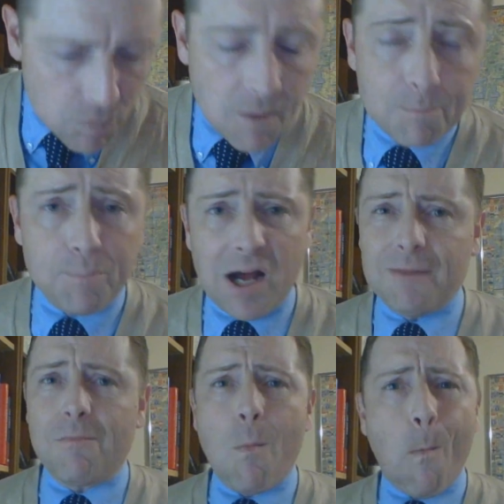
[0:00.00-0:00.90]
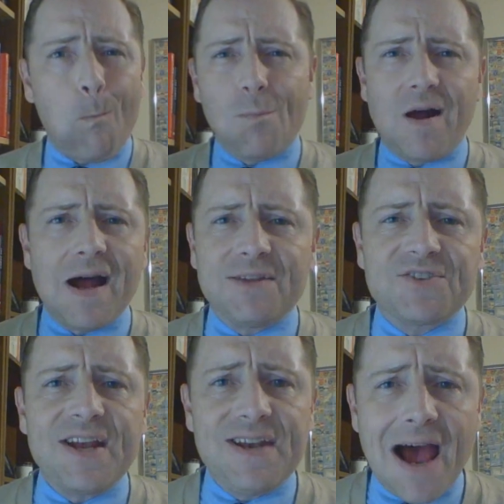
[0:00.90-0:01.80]
But I'd
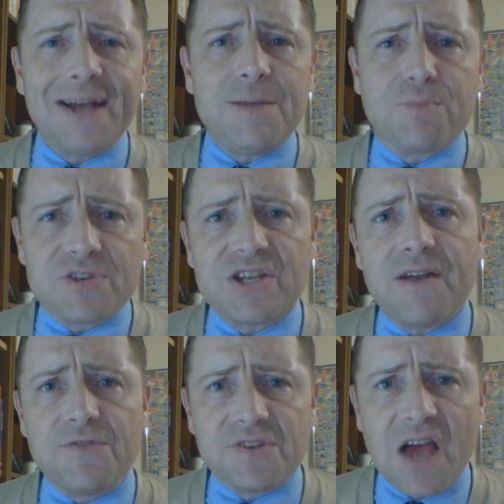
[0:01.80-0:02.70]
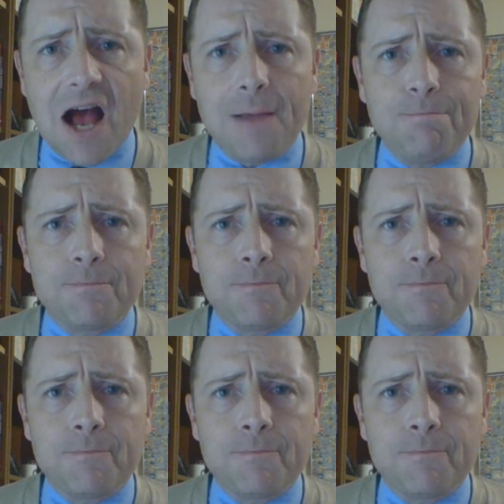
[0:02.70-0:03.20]
say 90% of the time,